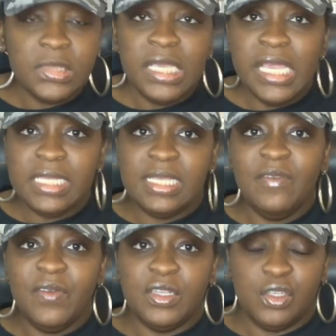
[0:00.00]
except
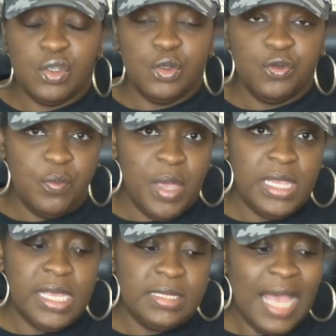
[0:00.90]
for the shoes from
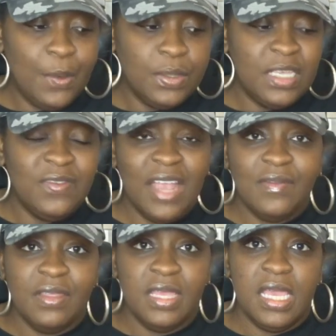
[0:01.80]
Payless, I will leave
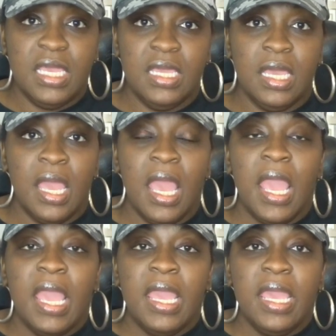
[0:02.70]
everything
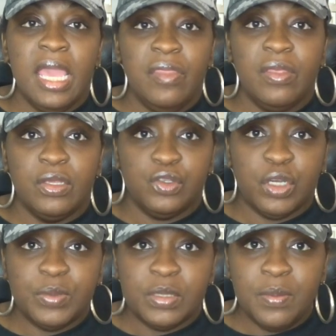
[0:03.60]
in the
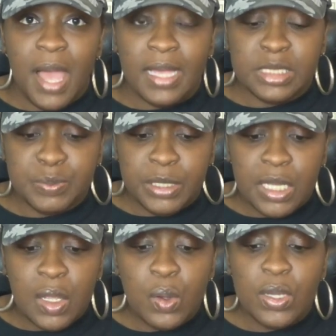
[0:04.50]
description box
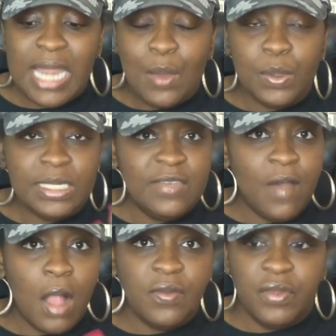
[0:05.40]
below and I will leave
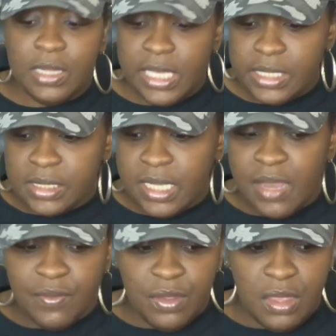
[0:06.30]
all of the links to
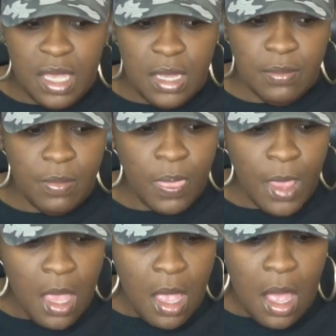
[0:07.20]
everything
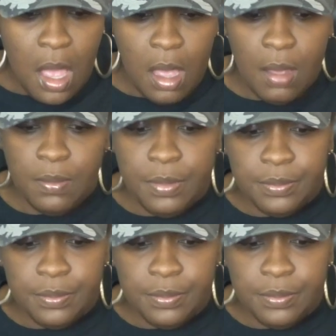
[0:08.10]
um,